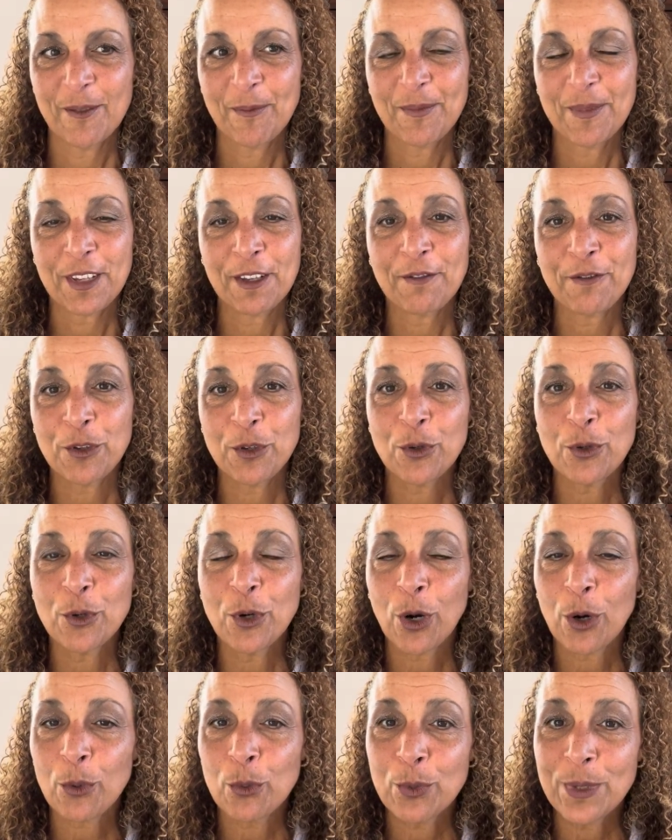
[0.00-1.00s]
if you
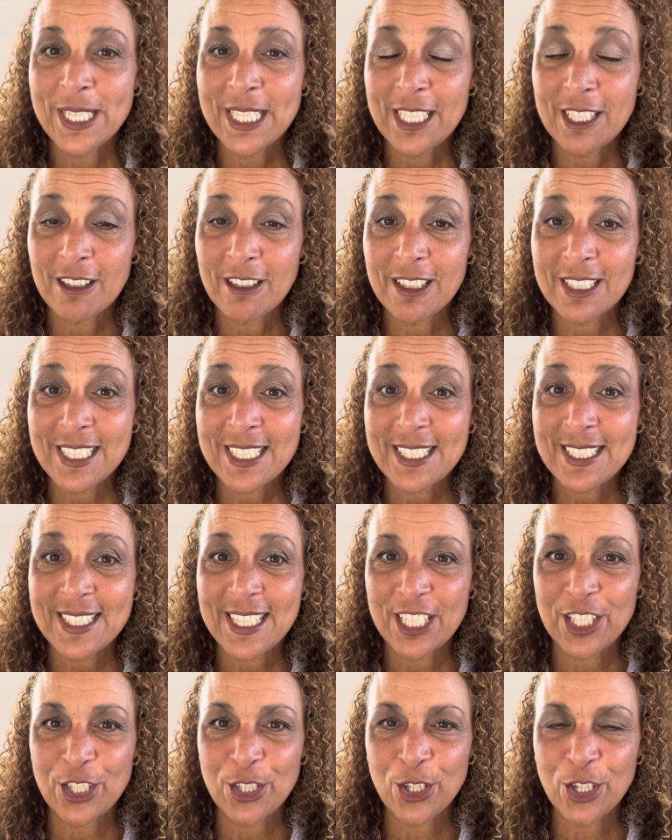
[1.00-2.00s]
are really honest
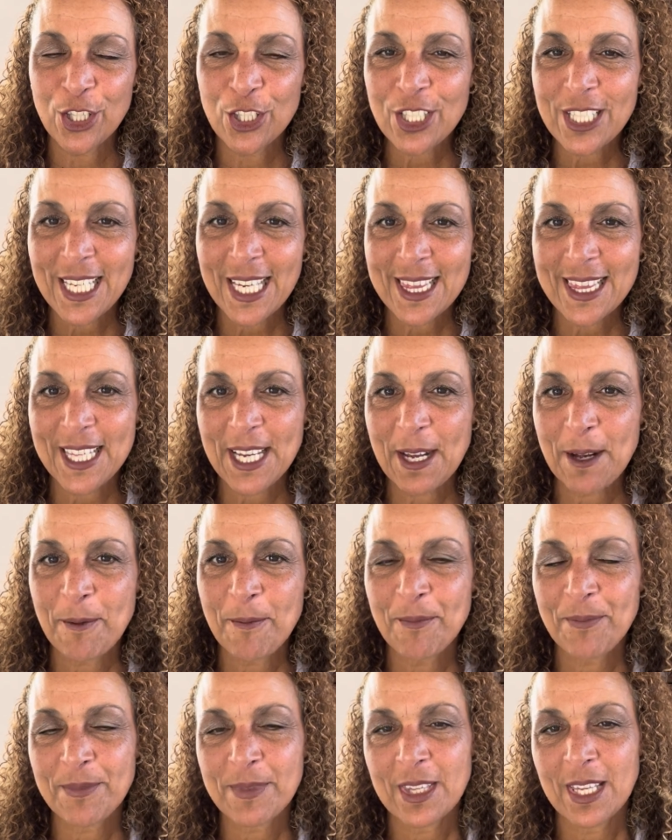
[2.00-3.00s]
and you look at
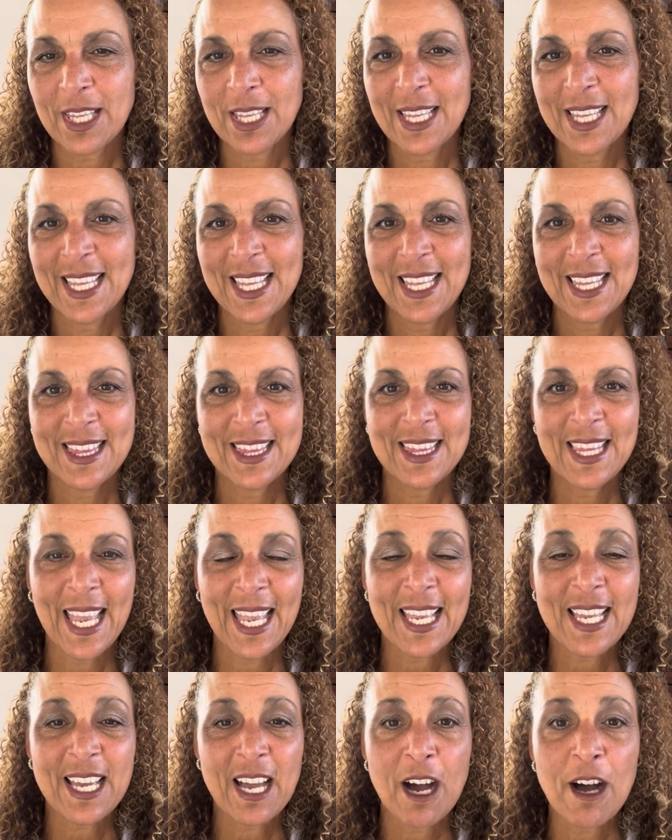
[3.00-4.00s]
them, they
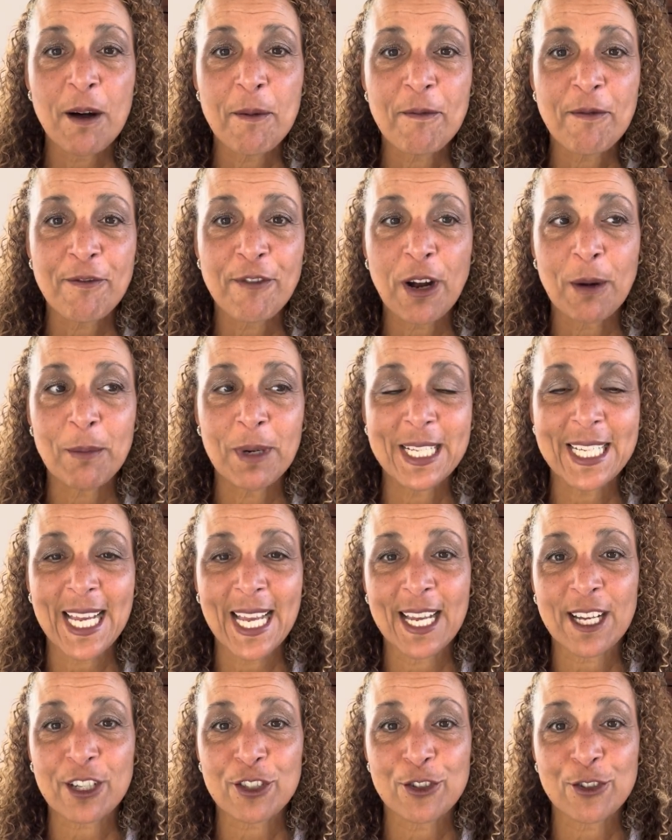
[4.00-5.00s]
come from an
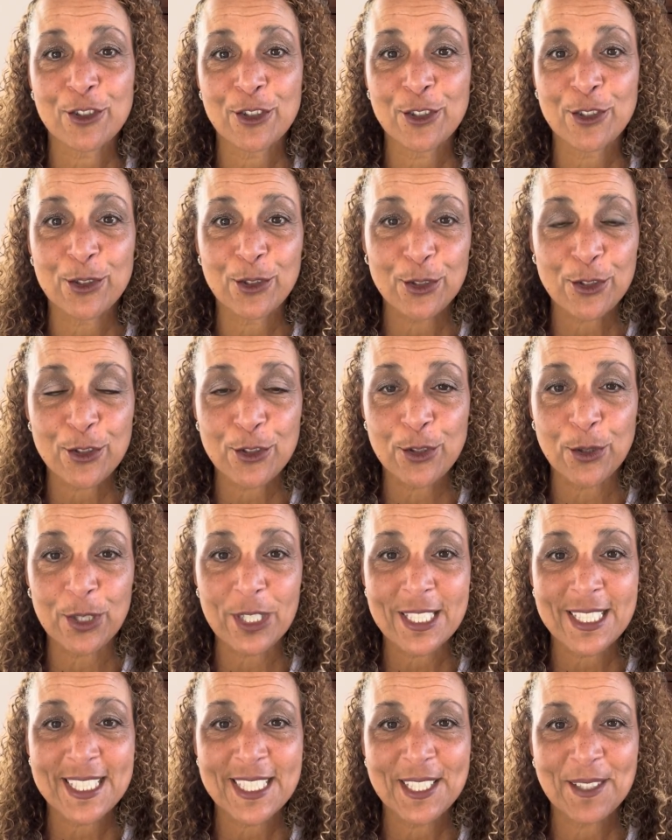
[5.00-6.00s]
external
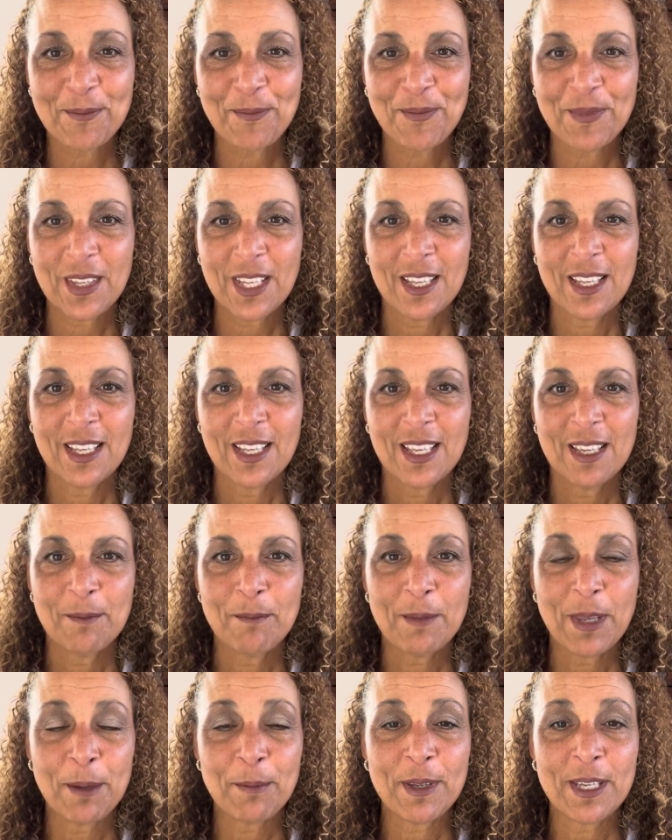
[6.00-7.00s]
source.
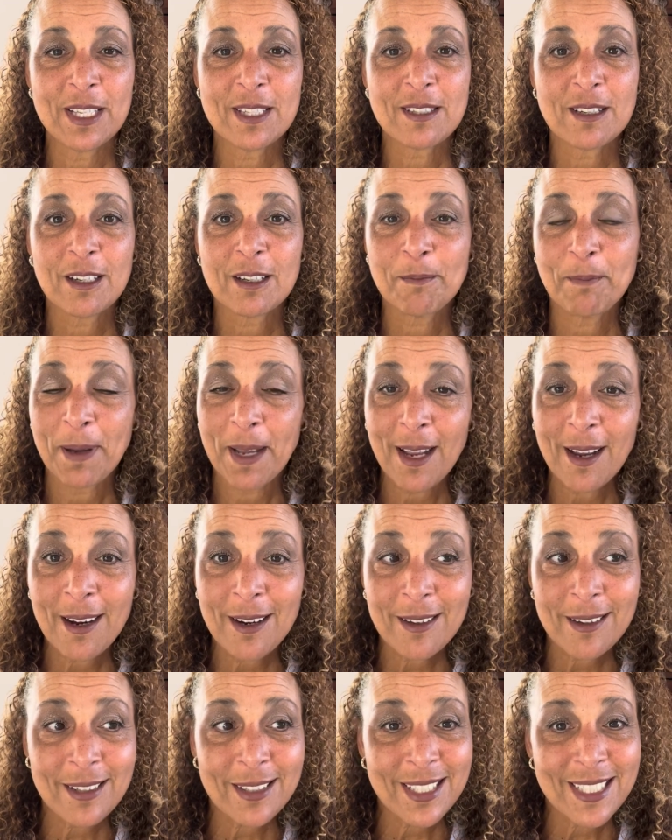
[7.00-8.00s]
Maybe it's our
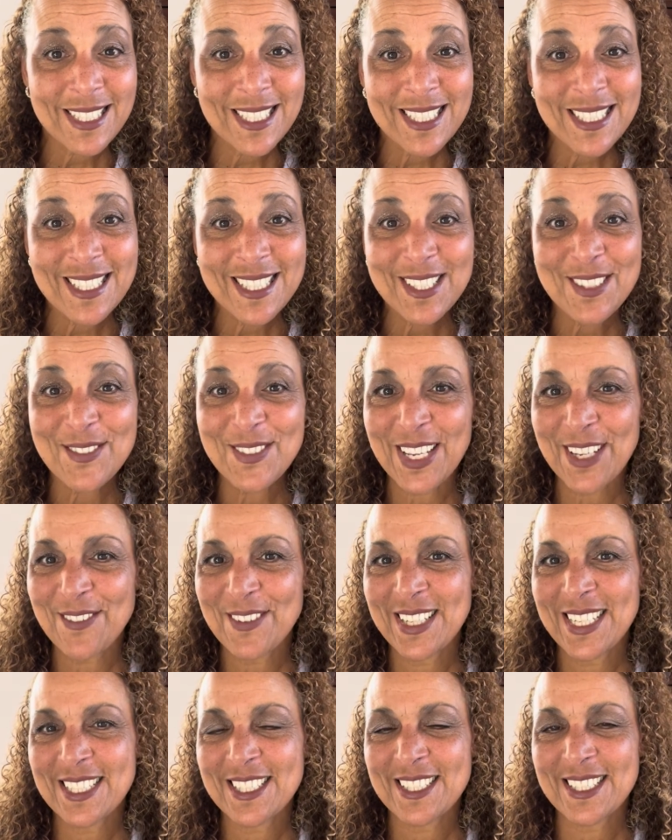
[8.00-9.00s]
parents,
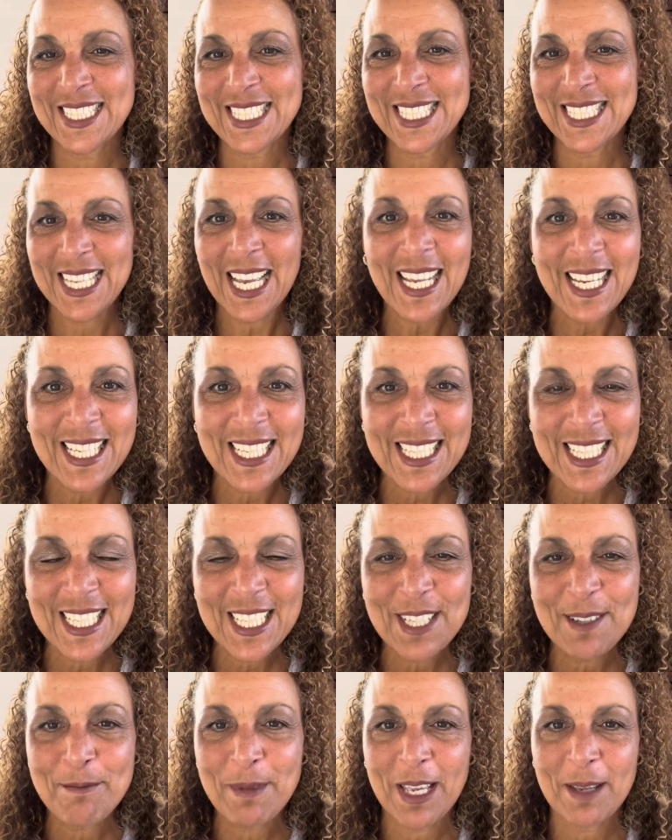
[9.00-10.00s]
maybe it's
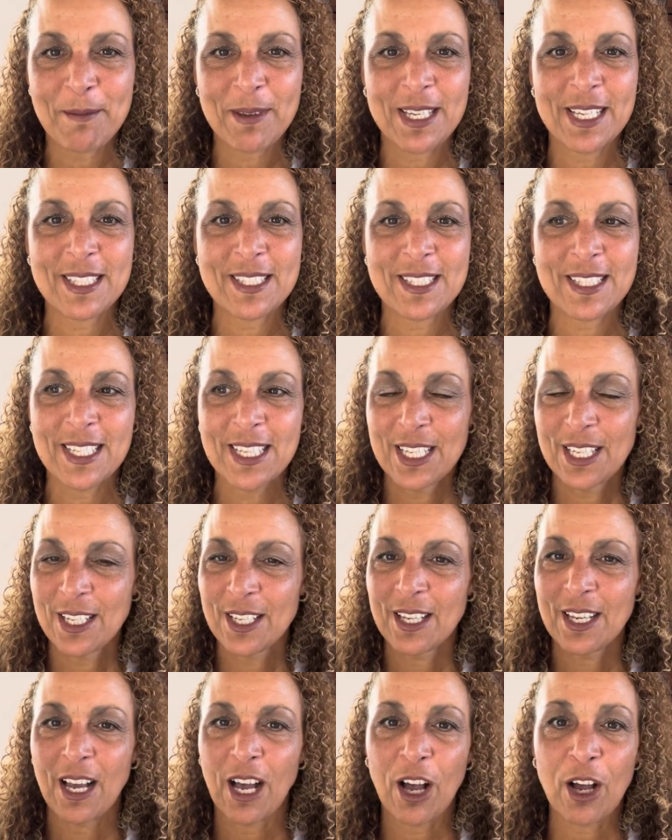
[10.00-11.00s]
society, maybe it's
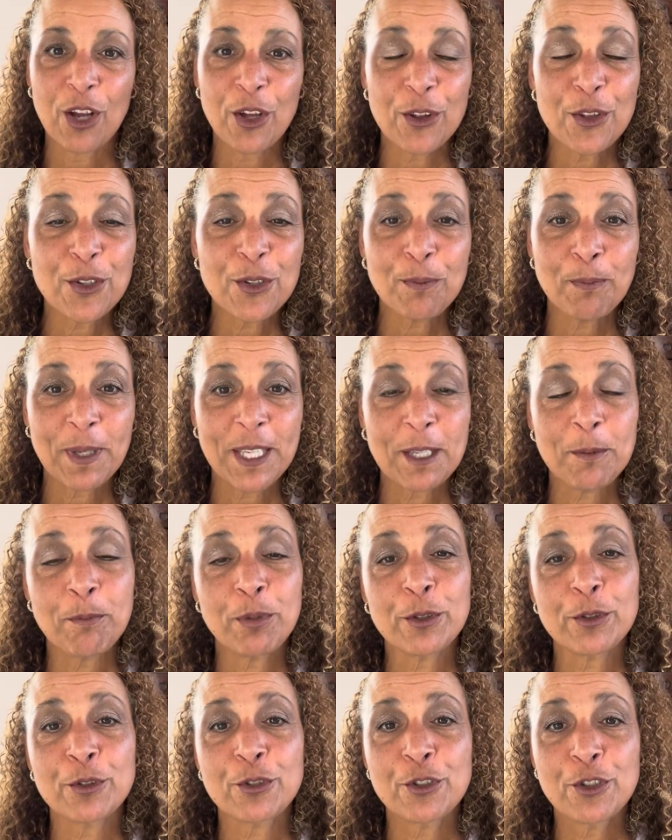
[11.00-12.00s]
other
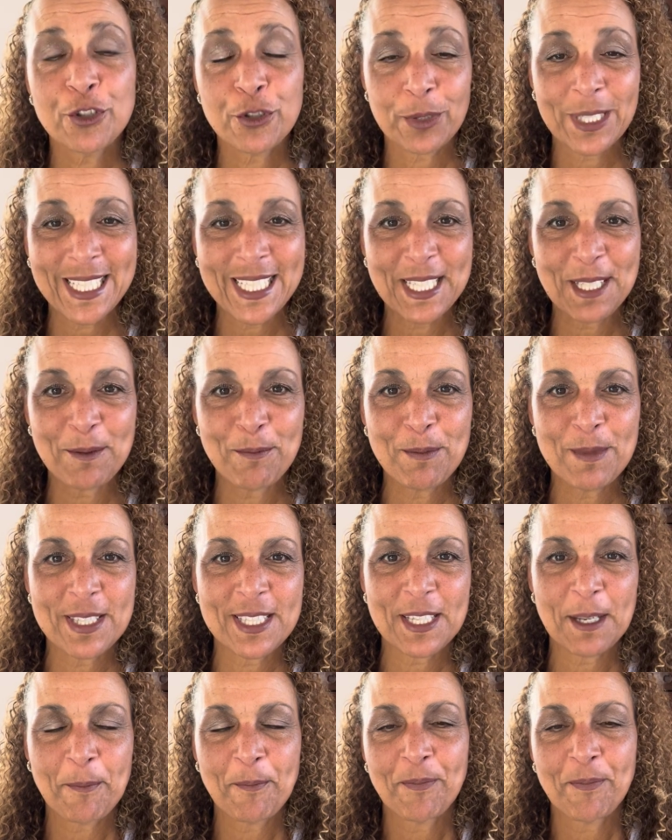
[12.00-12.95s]
people's dreams